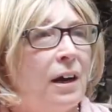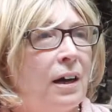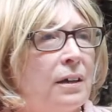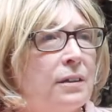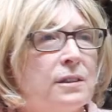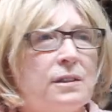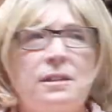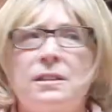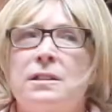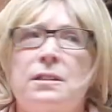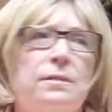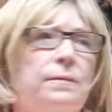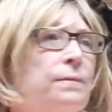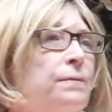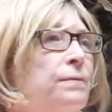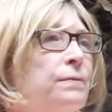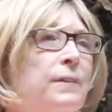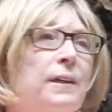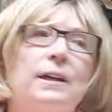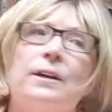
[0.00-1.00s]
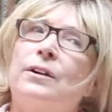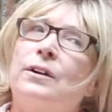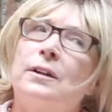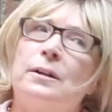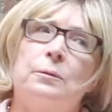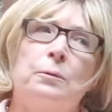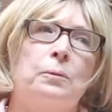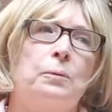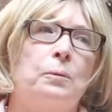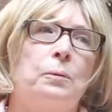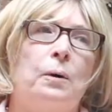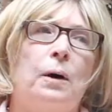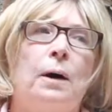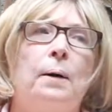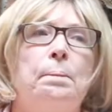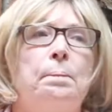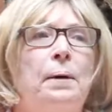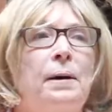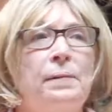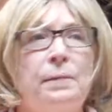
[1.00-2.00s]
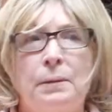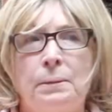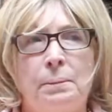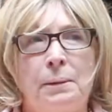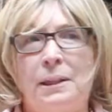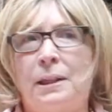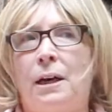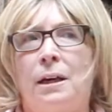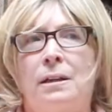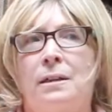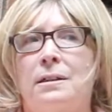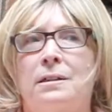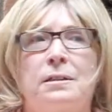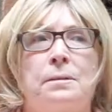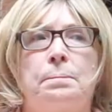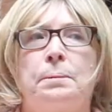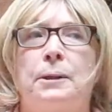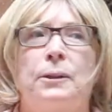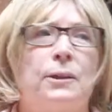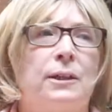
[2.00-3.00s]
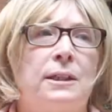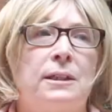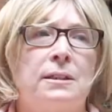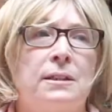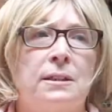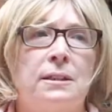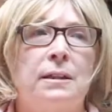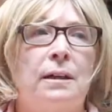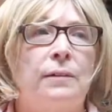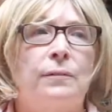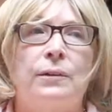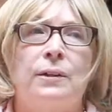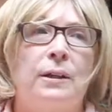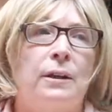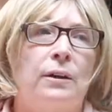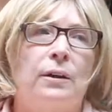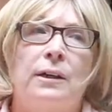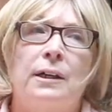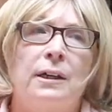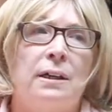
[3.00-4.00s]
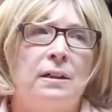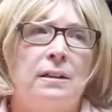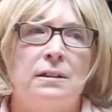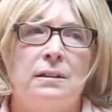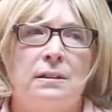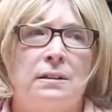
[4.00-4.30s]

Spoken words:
This is a very above and beyond experience in every area.